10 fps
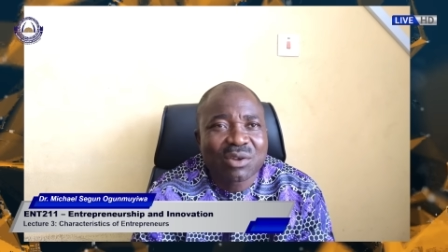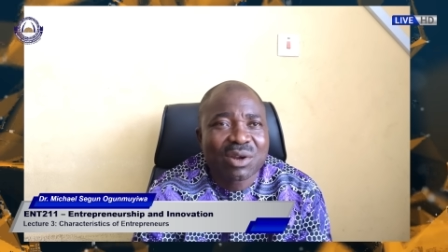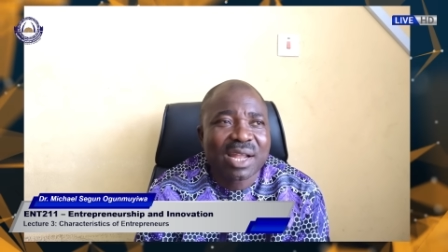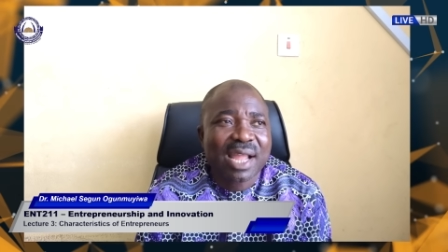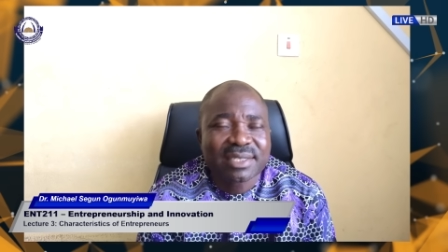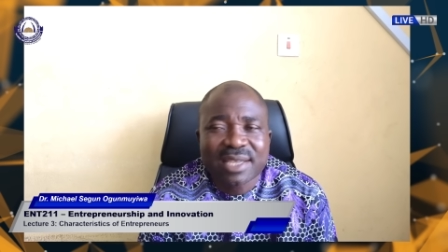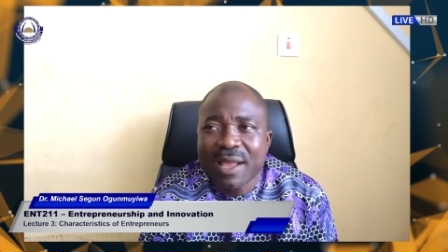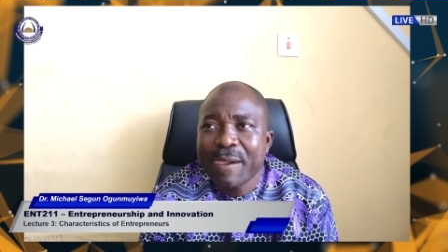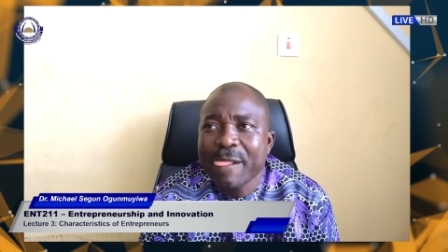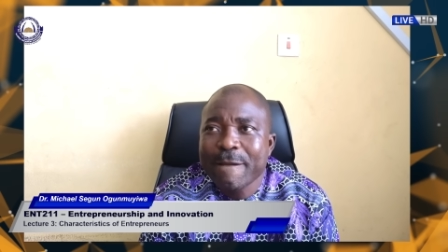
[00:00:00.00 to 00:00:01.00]

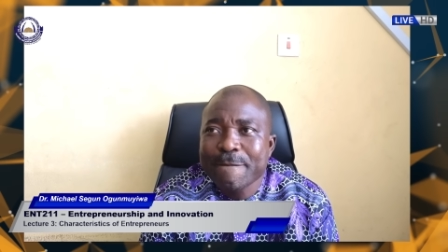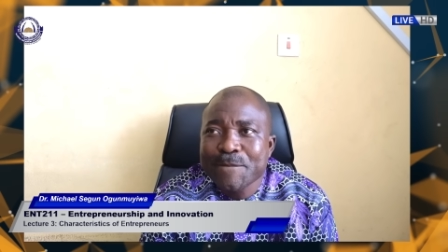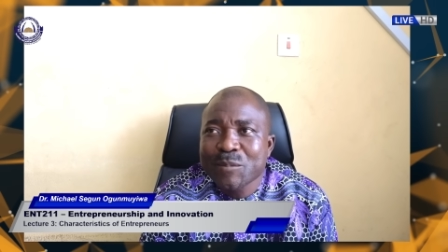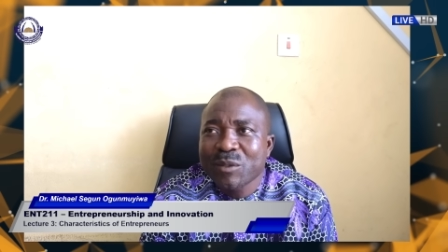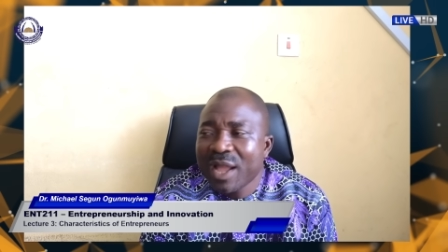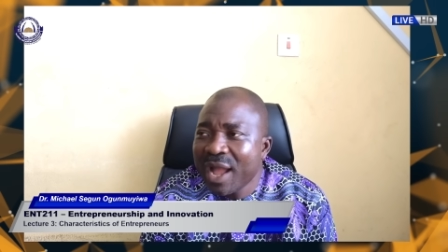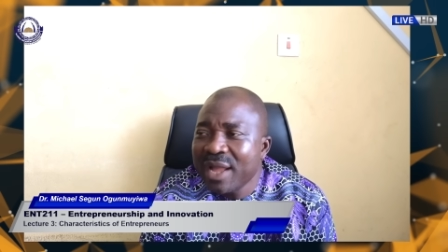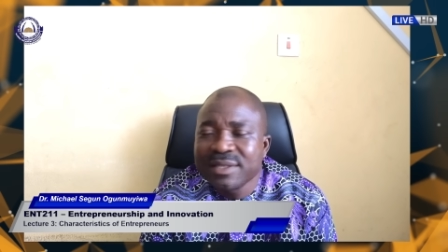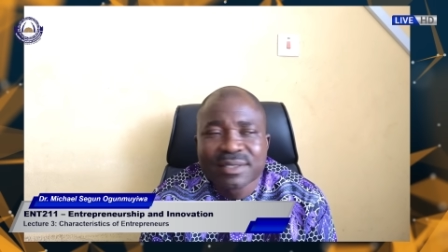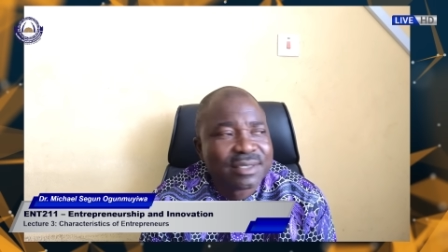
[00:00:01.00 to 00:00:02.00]
organizer
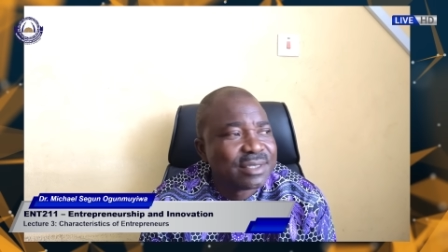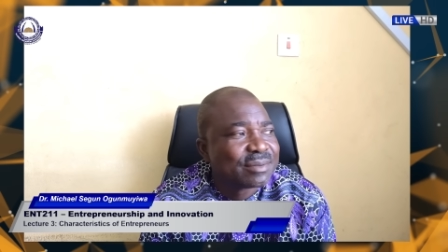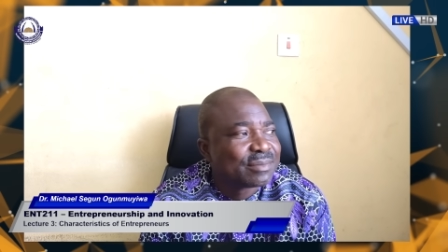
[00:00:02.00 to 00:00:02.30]
and